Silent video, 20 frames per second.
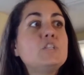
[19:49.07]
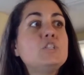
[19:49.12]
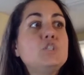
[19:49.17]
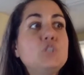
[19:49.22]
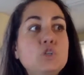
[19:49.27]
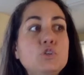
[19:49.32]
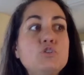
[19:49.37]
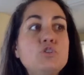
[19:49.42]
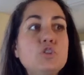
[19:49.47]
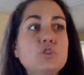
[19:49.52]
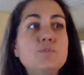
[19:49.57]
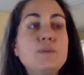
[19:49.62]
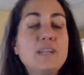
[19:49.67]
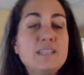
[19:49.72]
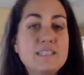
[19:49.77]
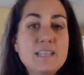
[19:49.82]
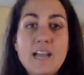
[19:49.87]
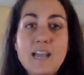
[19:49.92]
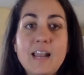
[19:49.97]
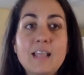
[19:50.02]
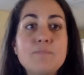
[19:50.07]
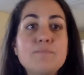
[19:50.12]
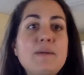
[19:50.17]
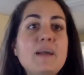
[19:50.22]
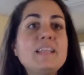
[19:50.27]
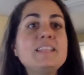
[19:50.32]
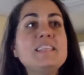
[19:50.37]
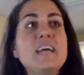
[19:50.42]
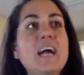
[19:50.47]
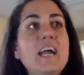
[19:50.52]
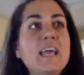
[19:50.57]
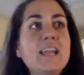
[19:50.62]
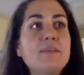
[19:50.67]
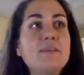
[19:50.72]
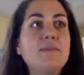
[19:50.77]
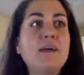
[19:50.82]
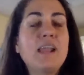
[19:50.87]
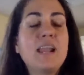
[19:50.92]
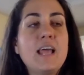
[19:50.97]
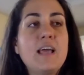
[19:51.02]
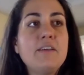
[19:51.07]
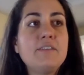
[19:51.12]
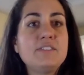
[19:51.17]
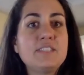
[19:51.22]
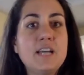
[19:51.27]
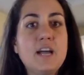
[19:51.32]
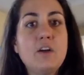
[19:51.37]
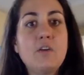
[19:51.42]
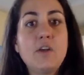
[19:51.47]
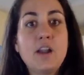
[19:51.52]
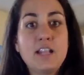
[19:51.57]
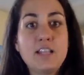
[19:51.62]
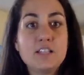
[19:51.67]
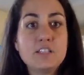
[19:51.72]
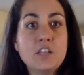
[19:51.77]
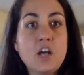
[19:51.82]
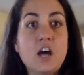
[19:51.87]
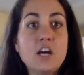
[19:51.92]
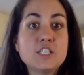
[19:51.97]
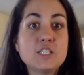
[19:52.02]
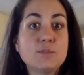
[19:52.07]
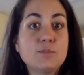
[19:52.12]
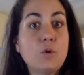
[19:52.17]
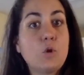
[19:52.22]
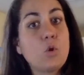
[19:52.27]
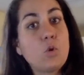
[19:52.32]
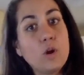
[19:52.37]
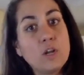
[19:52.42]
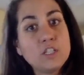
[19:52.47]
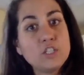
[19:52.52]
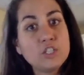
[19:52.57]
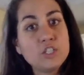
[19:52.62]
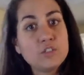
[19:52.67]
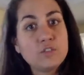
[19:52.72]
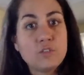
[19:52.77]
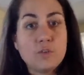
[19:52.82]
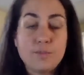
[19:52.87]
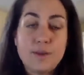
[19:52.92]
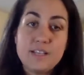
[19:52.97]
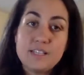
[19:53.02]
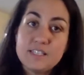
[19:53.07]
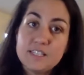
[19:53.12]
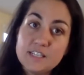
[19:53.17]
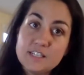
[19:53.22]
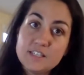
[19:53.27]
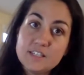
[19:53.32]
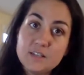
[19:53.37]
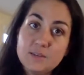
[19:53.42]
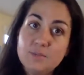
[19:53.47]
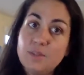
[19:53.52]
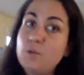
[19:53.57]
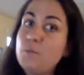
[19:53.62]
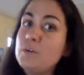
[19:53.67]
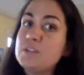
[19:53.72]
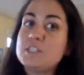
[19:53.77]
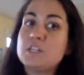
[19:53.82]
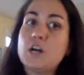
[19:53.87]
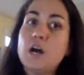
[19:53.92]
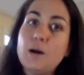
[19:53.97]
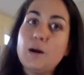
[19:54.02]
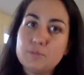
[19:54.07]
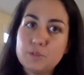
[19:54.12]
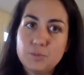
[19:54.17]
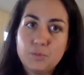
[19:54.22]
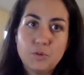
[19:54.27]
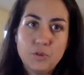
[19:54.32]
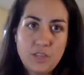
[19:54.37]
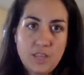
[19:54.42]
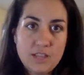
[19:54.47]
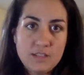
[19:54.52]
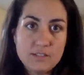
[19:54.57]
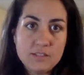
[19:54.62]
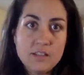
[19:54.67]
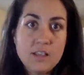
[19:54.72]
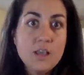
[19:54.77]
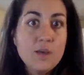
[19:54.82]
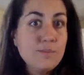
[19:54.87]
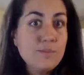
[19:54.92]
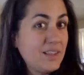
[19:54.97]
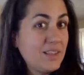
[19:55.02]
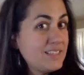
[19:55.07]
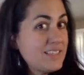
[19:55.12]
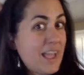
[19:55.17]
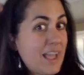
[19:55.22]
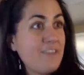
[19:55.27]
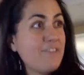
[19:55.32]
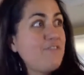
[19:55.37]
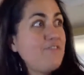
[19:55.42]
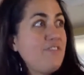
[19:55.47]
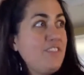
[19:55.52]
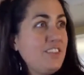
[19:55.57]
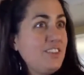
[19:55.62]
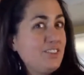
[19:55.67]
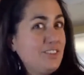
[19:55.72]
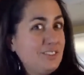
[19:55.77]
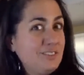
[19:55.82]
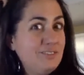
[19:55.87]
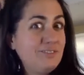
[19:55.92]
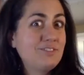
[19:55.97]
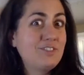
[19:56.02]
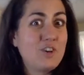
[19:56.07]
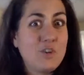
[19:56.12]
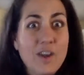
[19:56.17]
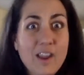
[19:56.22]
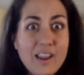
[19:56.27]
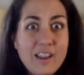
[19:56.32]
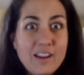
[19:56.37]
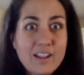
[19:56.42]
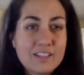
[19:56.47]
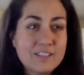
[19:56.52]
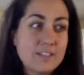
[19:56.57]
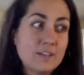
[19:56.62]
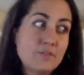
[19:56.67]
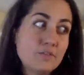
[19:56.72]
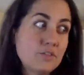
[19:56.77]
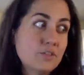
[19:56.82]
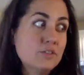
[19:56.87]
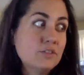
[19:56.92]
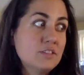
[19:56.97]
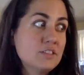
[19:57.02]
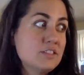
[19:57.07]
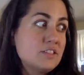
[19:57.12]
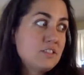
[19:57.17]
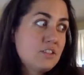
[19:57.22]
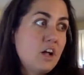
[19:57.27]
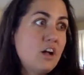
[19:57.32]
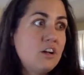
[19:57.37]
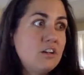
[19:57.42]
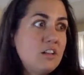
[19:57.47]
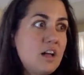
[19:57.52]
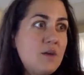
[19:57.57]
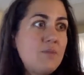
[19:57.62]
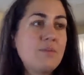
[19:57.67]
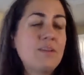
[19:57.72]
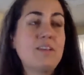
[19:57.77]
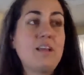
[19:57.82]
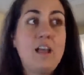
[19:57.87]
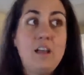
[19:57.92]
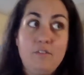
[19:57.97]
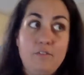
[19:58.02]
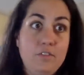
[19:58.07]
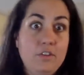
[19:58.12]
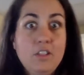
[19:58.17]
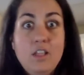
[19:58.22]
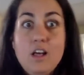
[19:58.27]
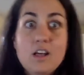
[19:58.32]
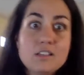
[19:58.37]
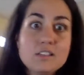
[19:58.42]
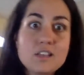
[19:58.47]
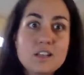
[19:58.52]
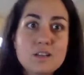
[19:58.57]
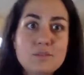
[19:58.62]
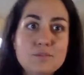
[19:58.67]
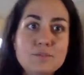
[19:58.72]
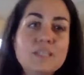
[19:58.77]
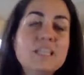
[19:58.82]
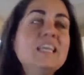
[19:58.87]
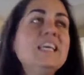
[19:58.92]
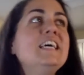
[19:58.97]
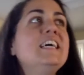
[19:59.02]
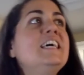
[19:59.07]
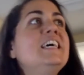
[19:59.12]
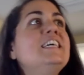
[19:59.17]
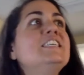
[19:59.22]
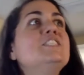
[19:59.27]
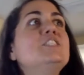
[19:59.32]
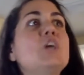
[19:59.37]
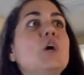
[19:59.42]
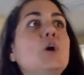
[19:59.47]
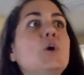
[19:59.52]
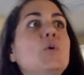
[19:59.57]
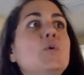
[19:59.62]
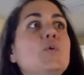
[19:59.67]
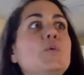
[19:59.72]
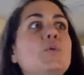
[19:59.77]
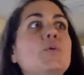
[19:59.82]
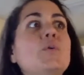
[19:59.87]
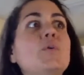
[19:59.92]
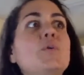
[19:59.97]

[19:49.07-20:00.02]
due to my diet, like my diet and my lifestyle were like this awesome crutch for my system that wasn't optimal yet. Because I feel great, except for the stall. I'm like, I feel awesome. So